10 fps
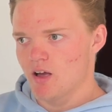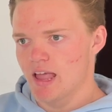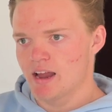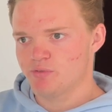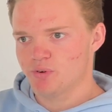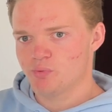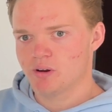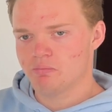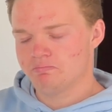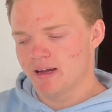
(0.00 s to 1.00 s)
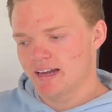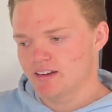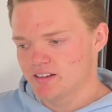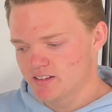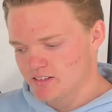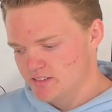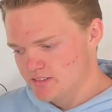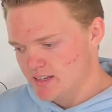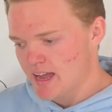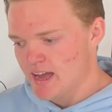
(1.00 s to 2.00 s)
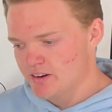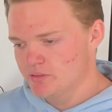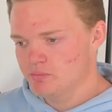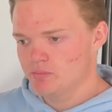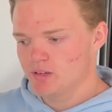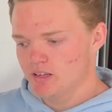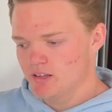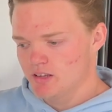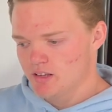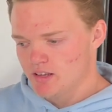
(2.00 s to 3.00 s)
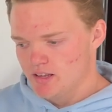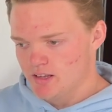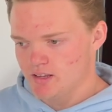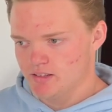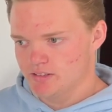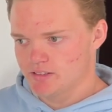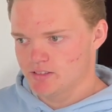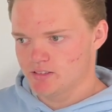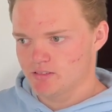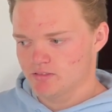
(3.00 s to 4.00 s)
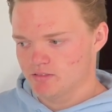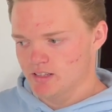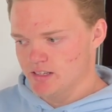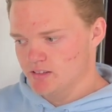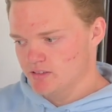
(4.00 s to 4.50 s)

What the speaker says: everyone back to Adam is like